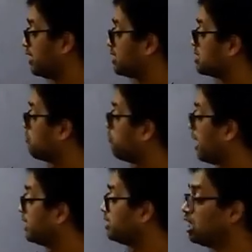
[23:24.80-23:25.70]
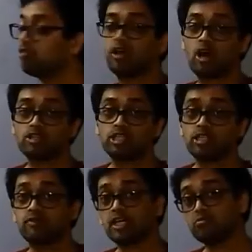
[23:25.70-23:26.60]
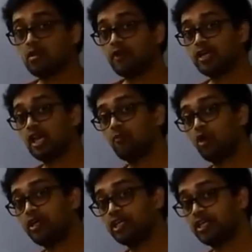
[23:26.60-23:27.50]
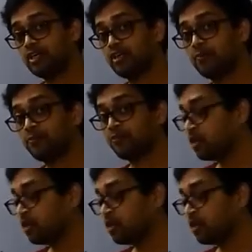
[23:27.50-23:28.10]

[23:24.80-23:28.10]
That is the final velocity. Where is my final point? Here.